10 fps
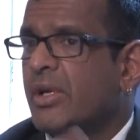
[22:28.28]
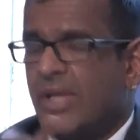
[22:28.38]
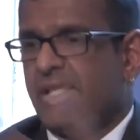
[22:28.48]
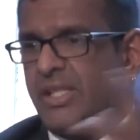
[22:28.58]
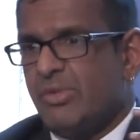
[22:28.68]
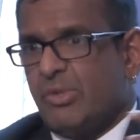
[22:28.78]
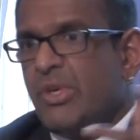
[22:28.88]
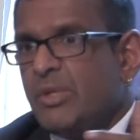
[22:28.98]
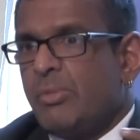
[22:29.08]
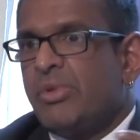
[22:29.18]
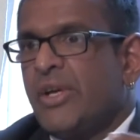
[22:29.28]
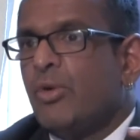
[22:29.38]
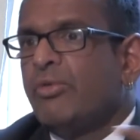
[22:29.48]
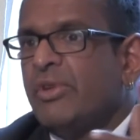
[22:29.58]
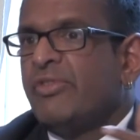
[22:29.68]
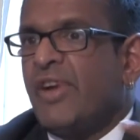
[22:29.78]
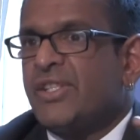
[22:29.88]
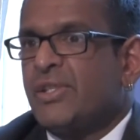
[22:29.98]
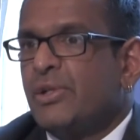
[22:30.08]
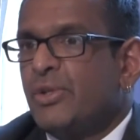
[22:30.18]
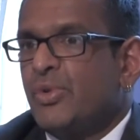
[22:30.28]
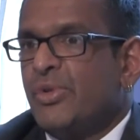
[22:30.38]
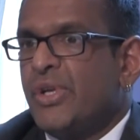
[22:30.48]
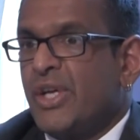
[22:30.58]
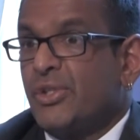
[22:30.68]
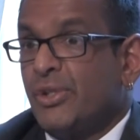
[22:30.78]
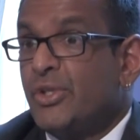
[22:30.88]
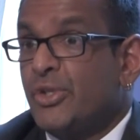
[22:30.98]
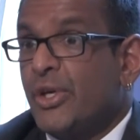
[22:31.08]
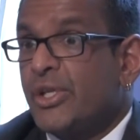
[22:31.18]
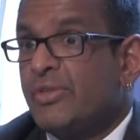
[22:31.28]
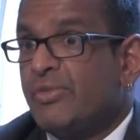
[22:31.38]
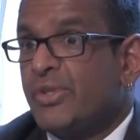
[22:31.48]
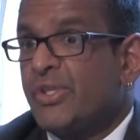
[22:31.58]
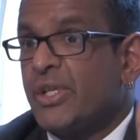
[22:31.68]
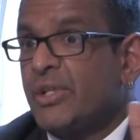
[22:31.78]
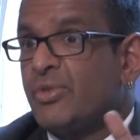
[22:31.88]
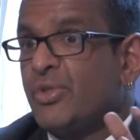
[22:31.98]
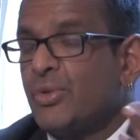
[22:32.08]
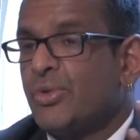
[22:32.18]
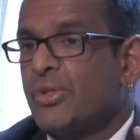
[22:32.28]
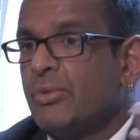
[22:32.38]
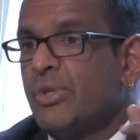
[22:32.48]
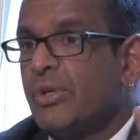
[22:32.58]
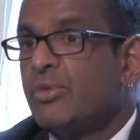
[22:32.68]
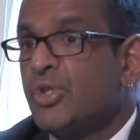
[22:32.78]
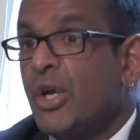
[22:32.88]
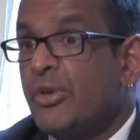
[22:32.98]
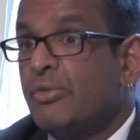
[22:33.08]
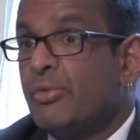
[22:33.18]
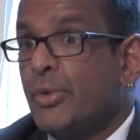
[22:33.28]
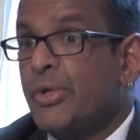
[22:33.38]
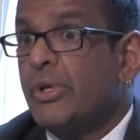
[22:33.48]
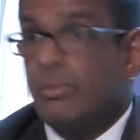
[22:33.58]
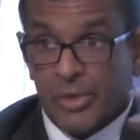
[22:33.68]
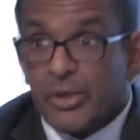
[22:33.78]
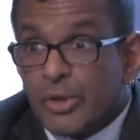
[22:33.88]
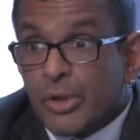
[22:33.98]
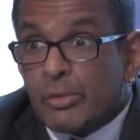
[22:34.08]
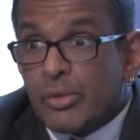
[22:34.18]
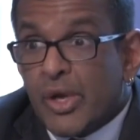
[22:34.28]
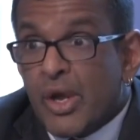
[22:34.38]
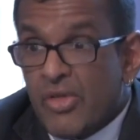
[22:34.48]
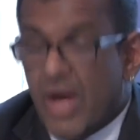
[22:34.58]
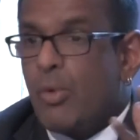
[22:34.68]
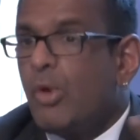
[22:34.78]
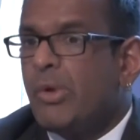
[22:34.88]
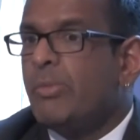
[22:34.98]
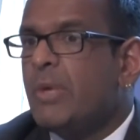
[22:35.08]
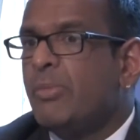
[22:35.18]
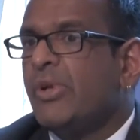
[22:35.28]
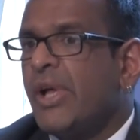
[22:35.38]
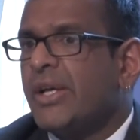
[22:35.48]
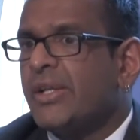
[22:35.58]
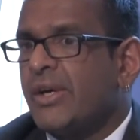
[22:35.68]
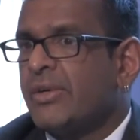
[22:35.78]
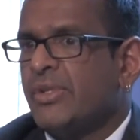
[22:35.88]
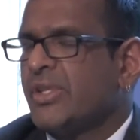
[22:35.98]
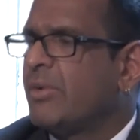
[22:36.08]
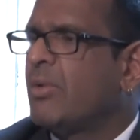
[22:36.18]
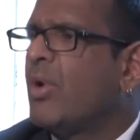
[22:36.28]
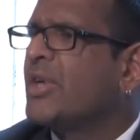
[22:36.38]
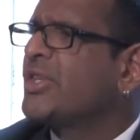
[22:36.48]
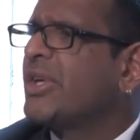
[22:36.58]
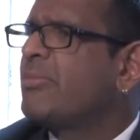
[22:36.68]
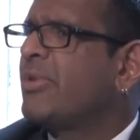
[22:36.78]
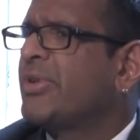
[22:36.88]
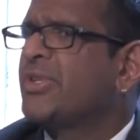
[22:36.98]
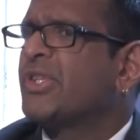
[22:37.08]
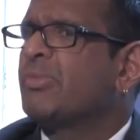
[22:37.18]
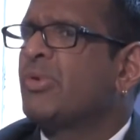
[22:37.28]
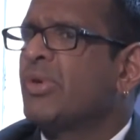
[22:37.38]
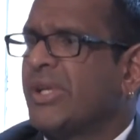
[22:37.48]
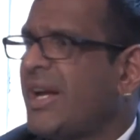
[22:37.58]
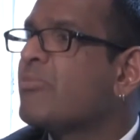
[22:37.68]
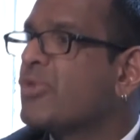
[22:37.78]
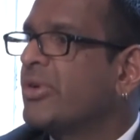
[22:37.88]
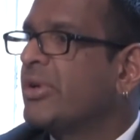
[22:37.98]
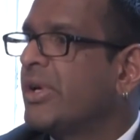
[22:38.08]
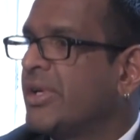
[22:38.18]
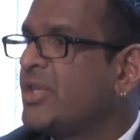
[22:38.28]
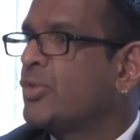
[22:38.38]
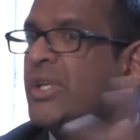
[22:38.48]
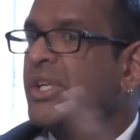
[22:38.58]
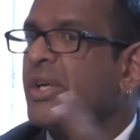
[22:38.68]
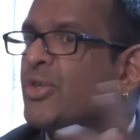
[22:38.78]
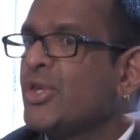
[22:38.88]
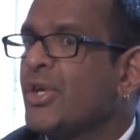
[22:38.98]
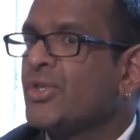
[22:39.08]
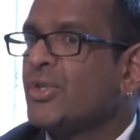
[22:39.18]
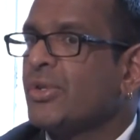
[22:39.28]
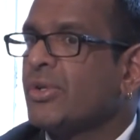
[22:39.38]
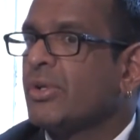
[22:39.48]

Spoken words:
That seems to me to be playing awfully fast and loose with the national interest for the sake of short-term, schadenfreude. But, there will be people like that who say, well, why should I bother to support Cameron and his renegotiation?